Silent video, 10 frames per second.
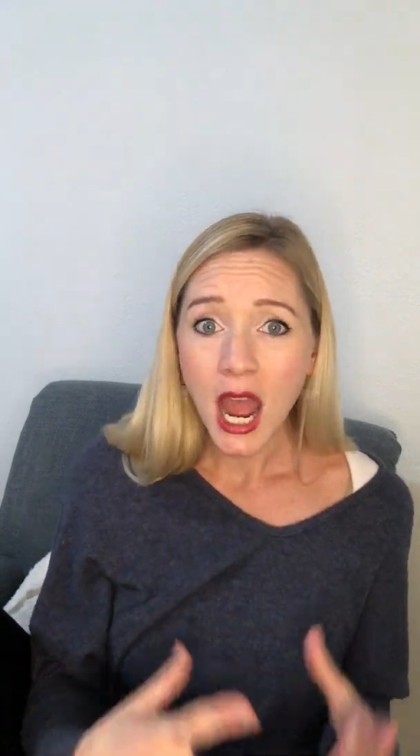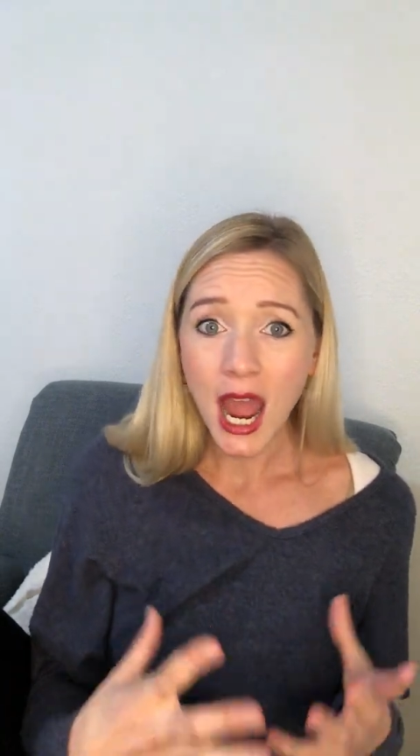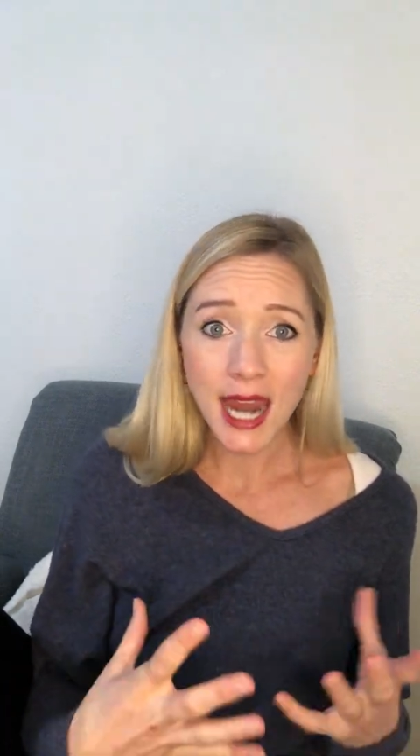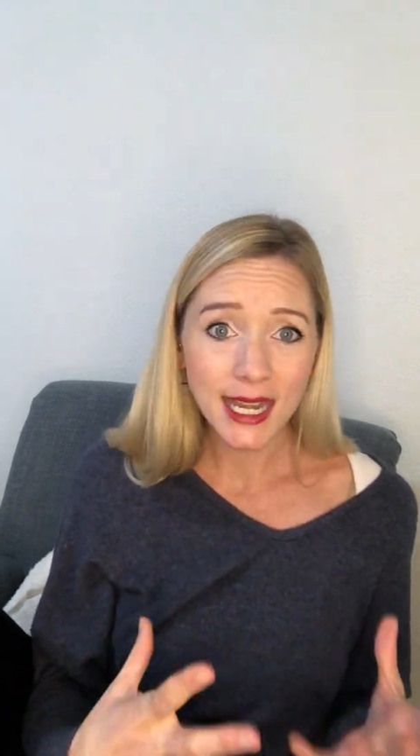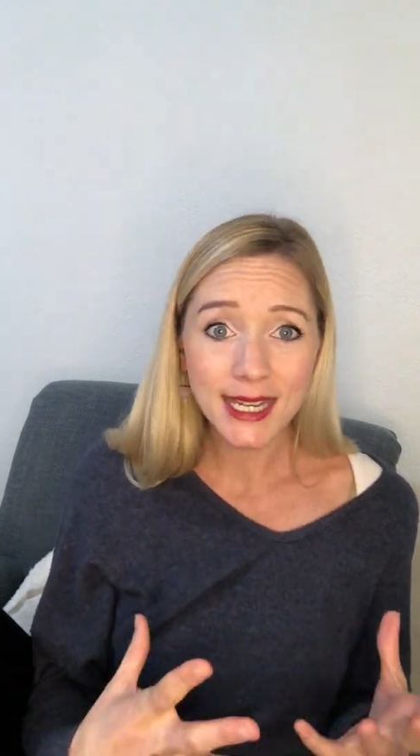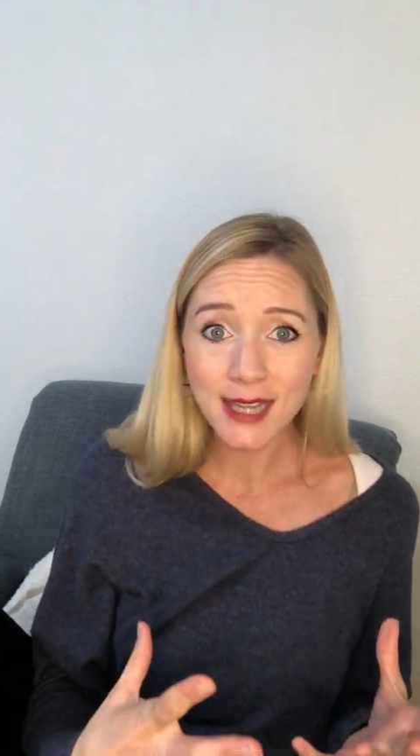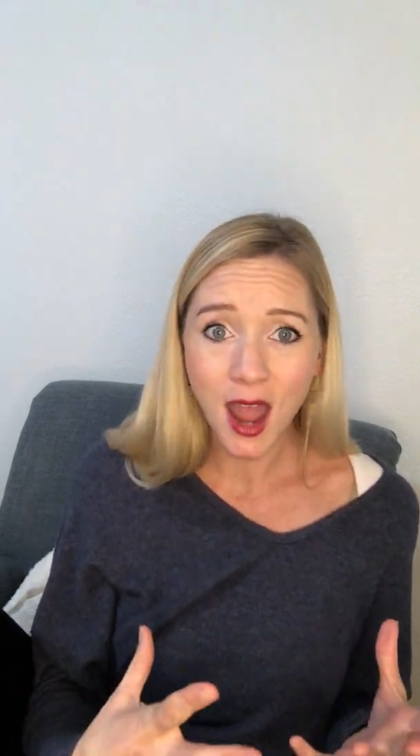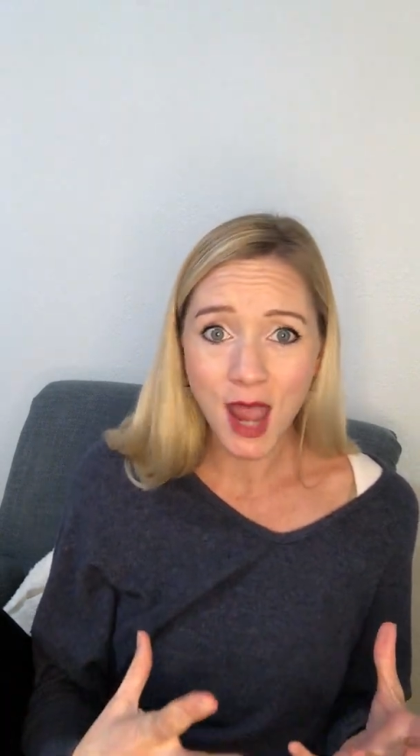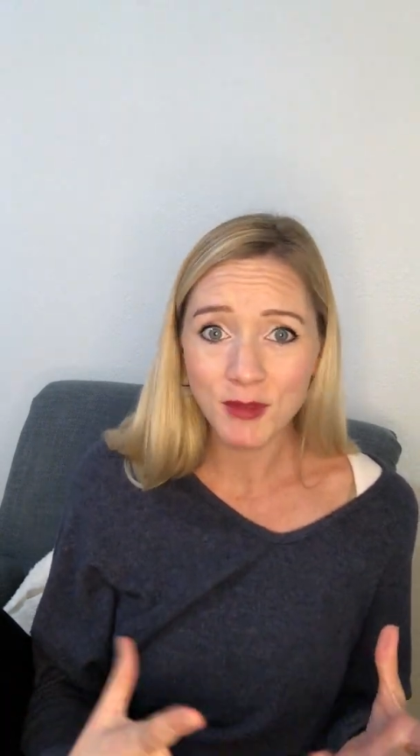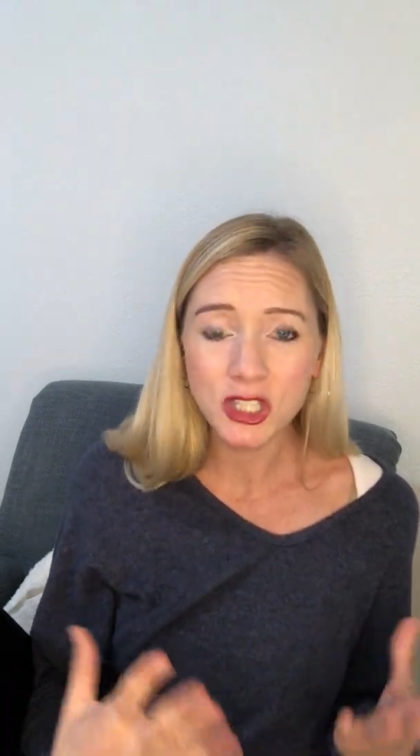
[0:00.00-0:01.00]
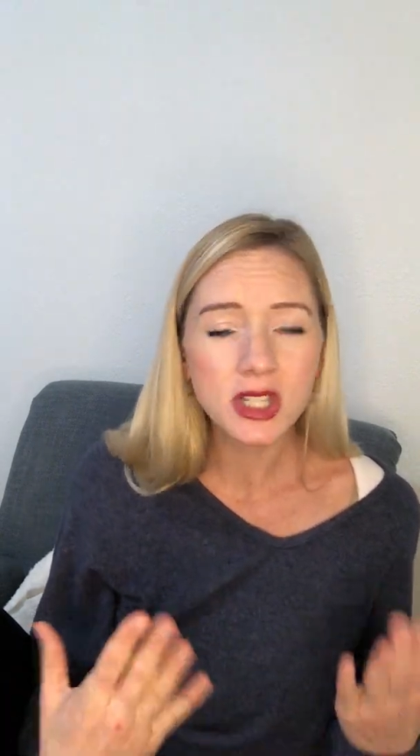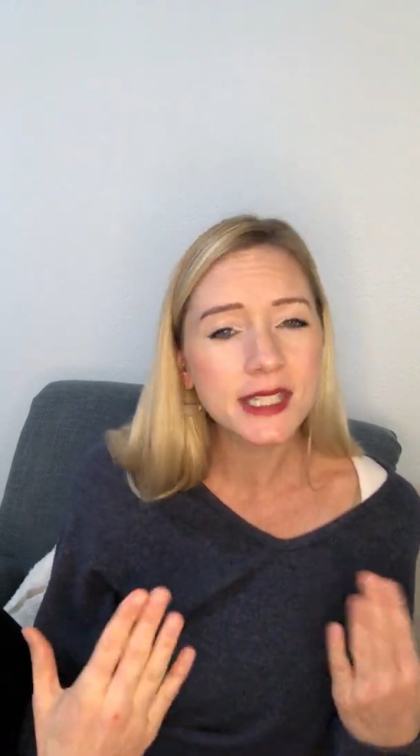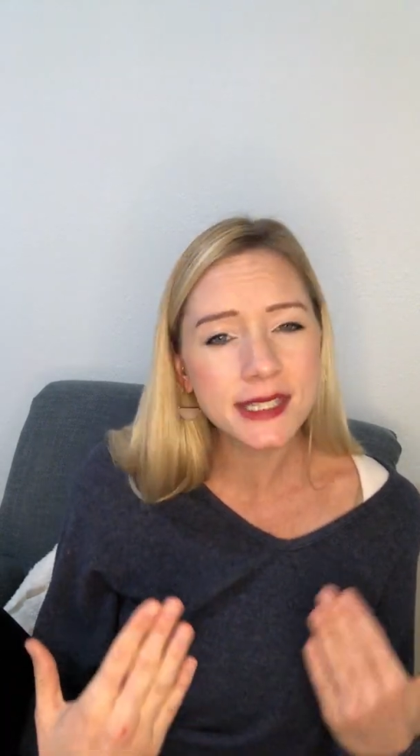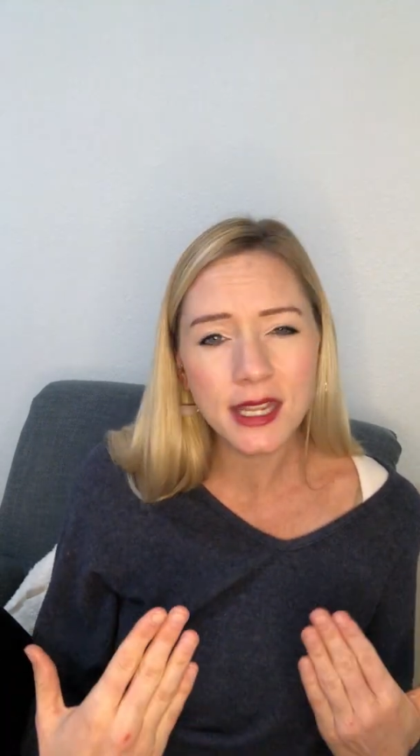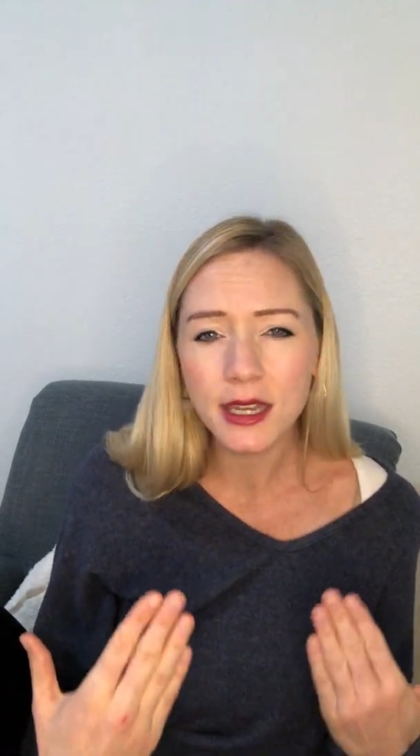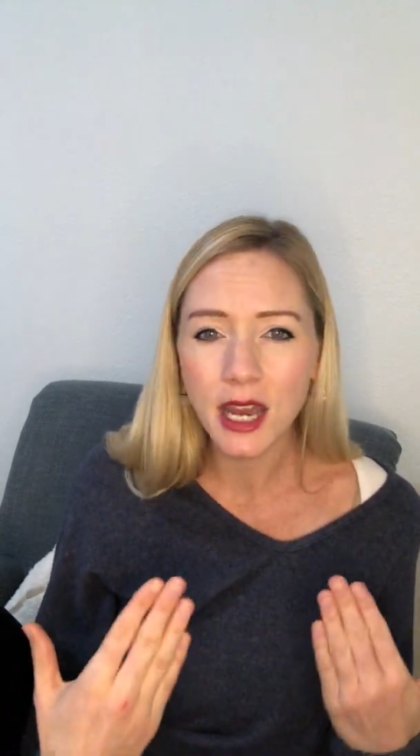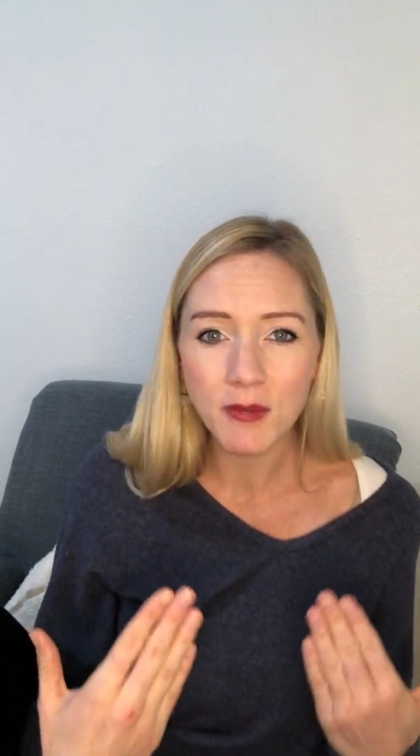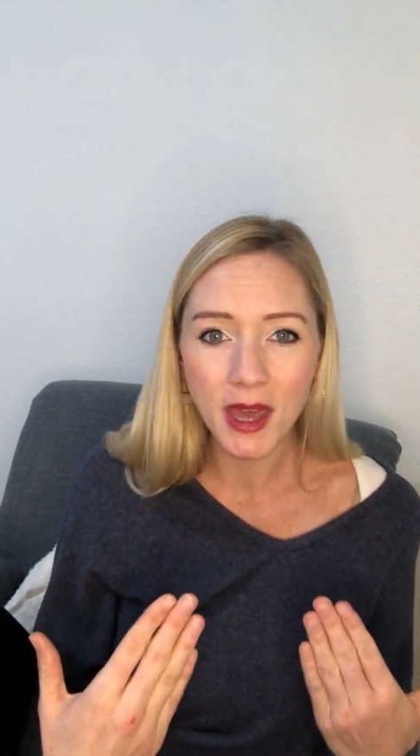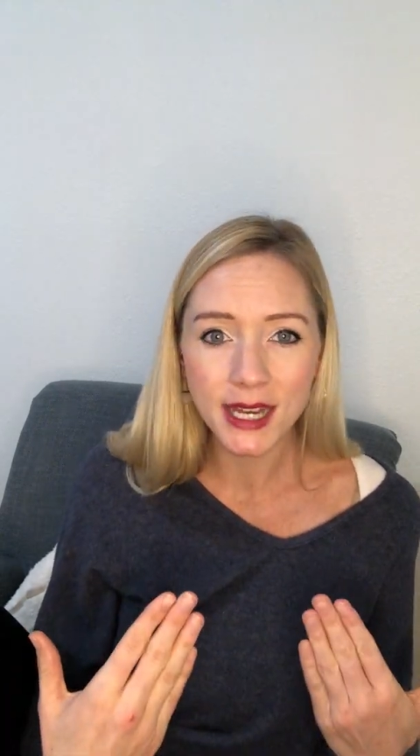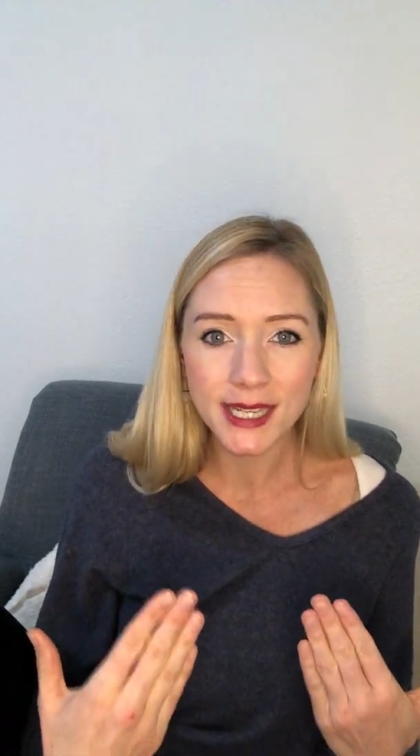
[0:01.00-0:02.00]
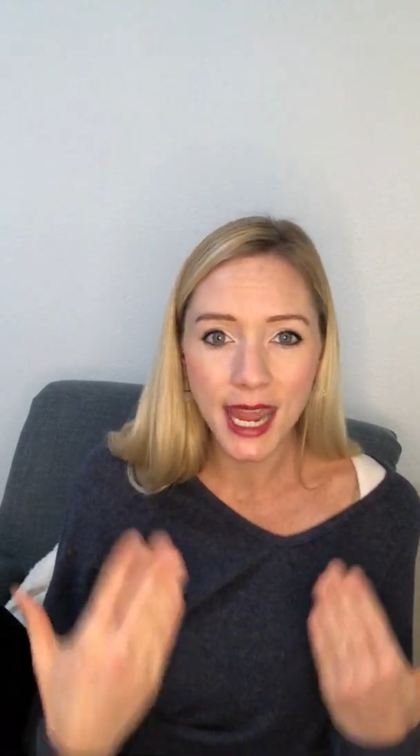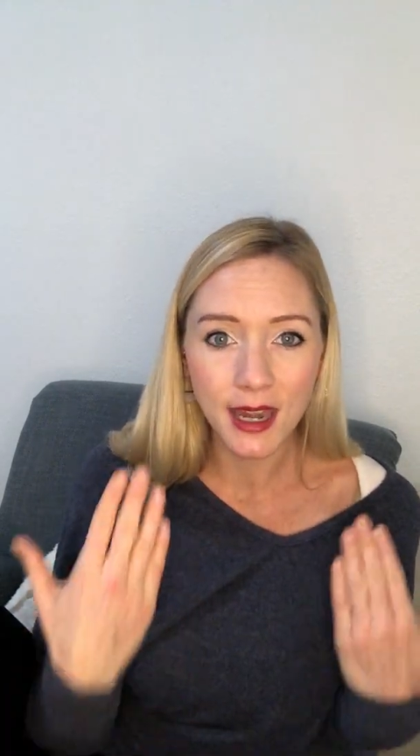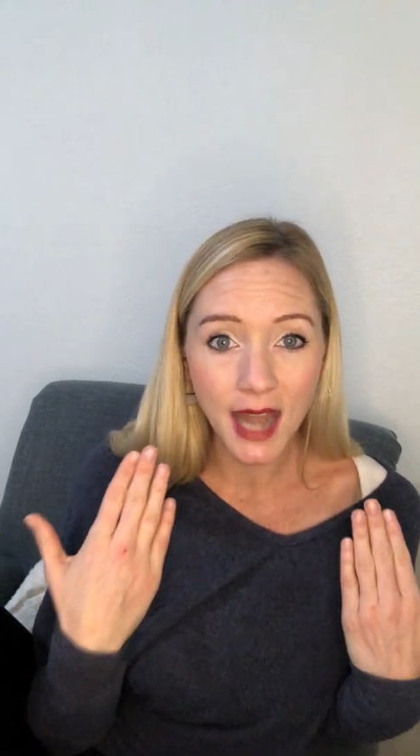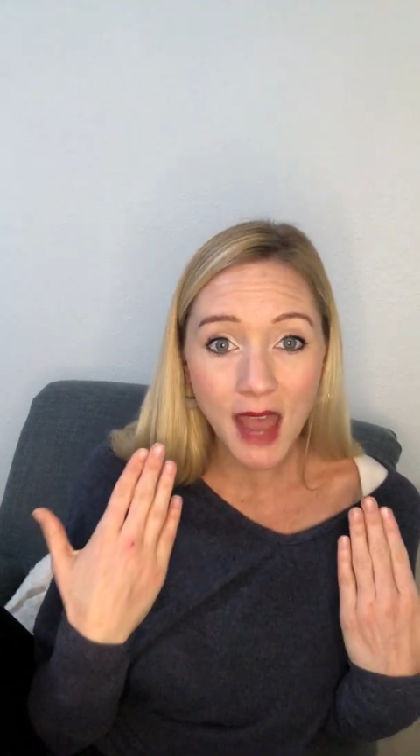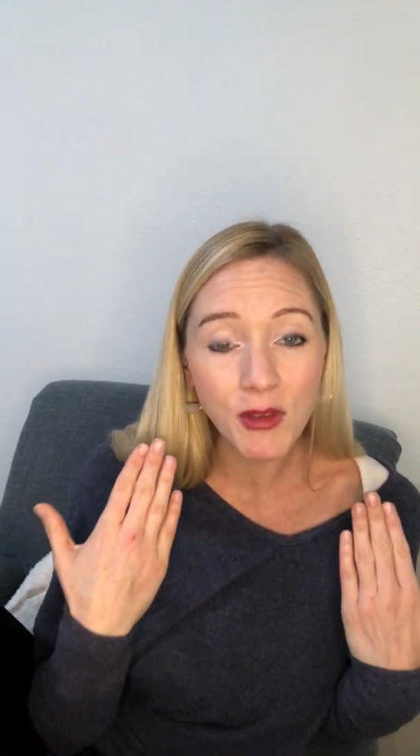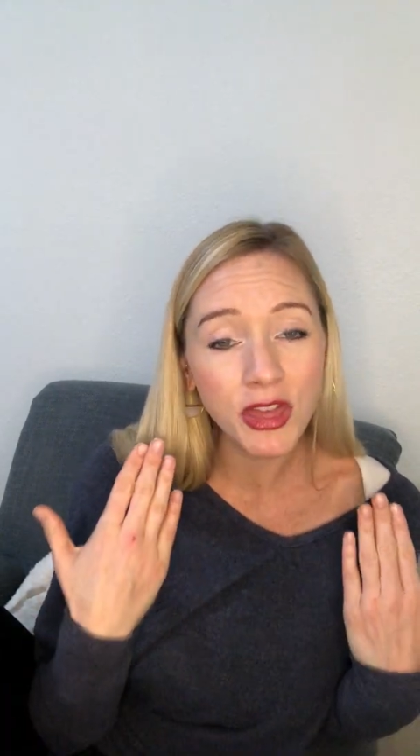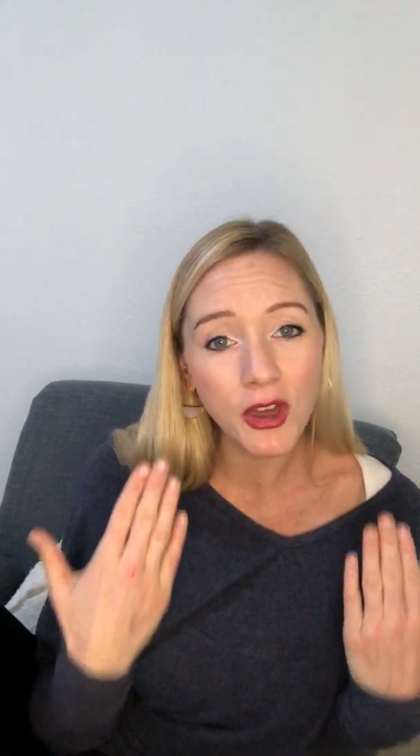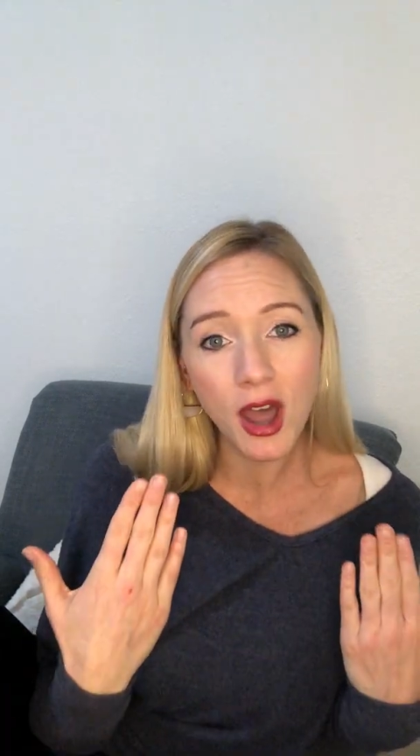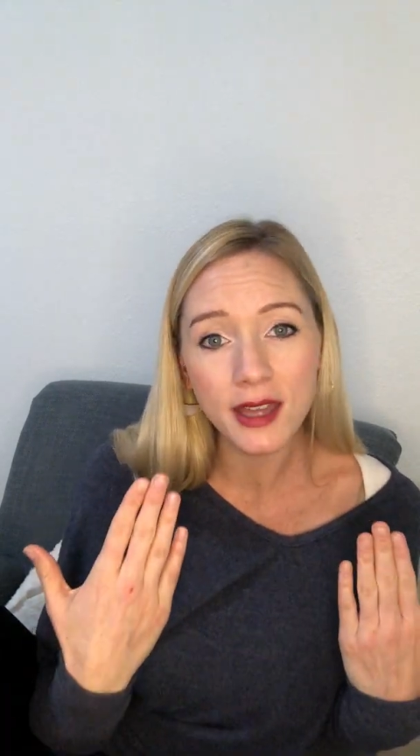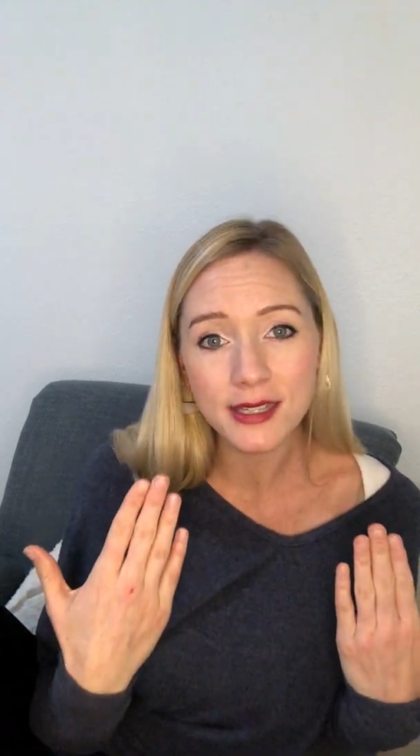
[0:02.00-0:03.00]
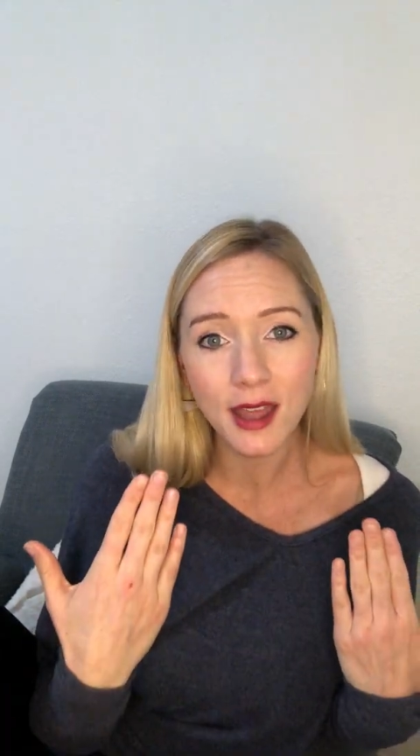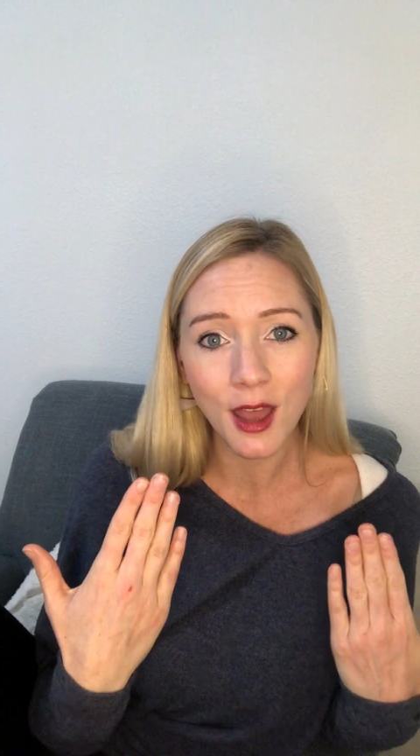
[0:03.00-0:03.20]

I need time to just sit and meditate and have a thought